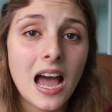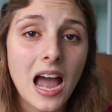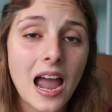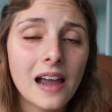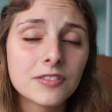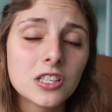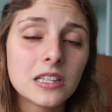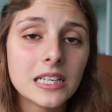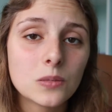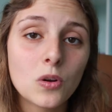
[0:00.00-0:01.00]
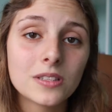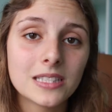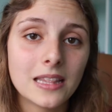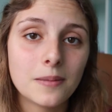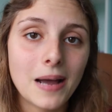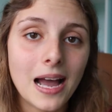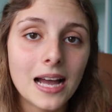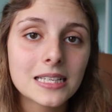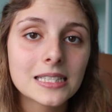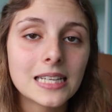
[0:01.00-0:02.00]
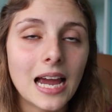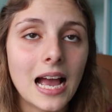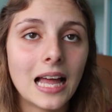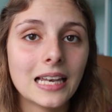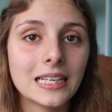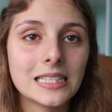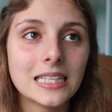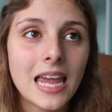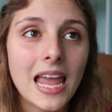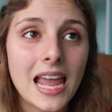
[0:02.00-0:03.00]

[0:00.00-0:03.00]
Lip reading: I have done this once in the past and